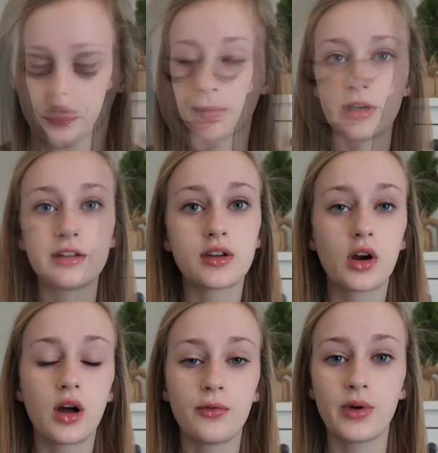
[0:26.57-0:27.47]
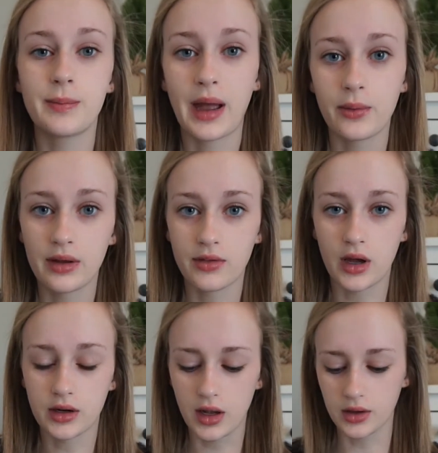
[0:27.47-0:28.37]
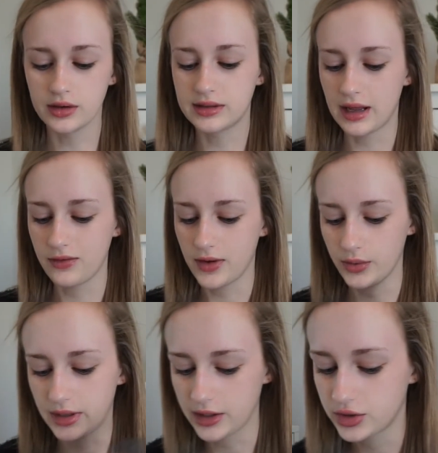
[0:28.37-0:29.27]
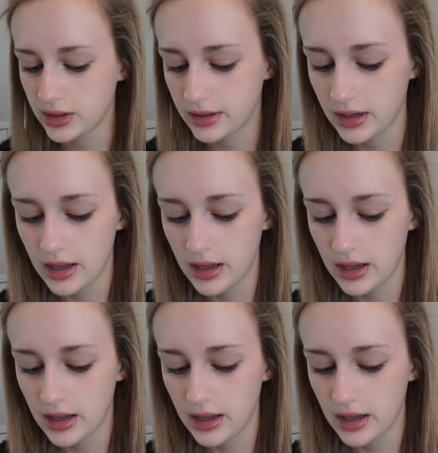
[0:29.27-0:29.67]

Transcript: So I'm going to start off with my Revlon Color Stay foundation.